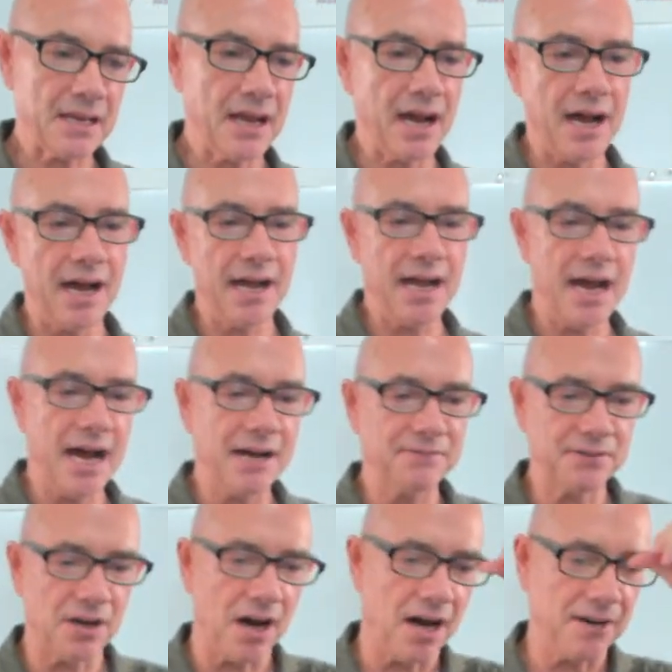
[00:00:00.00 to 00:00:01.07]
I
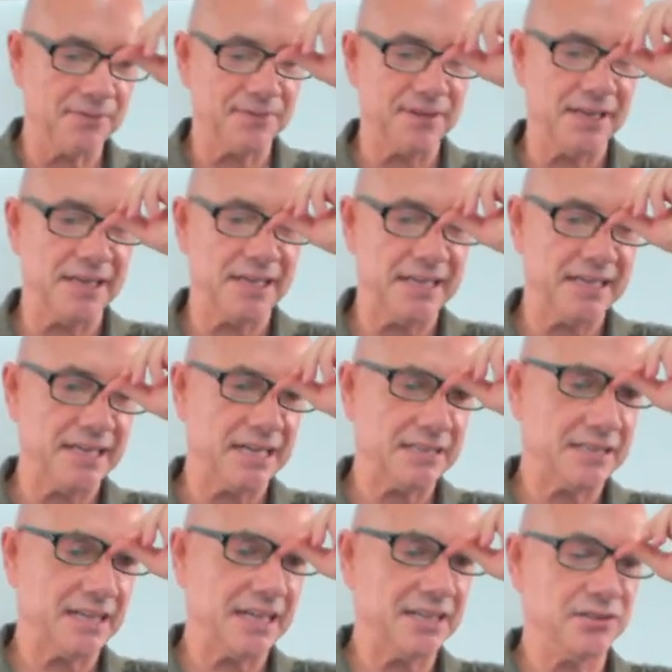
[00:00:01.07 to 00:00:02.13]
have coffee.
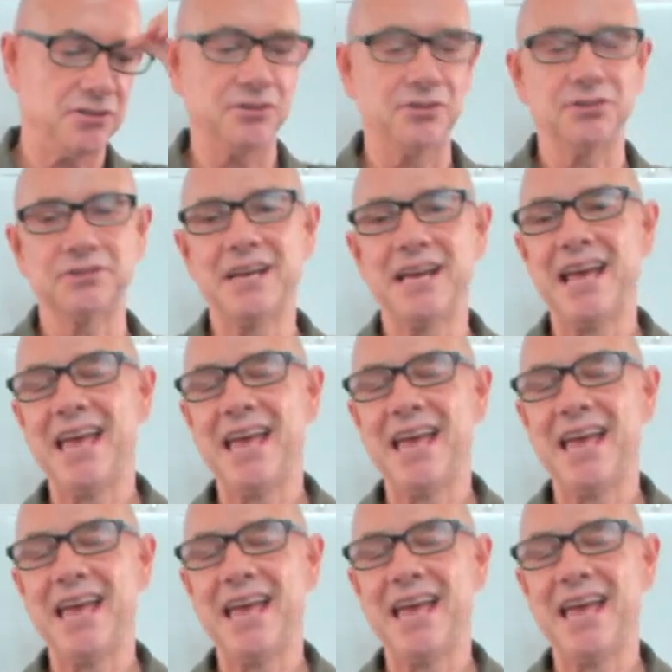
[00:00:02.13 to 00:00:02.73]
Yes, I do.